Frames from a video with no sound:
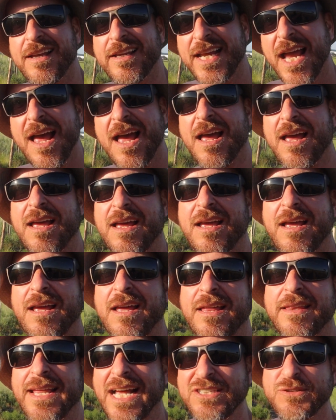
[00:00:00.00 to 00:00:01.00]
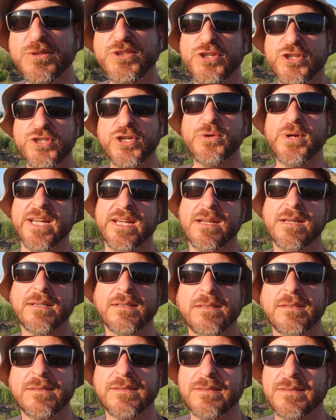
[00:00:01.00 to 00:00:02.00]
yeah, that's what you're doing.
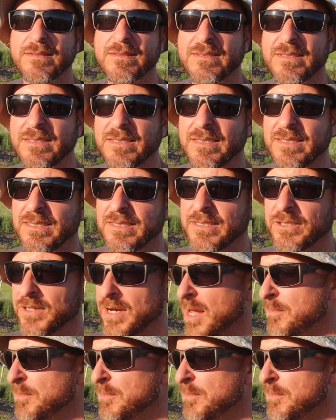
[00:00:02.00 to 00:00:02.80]
You're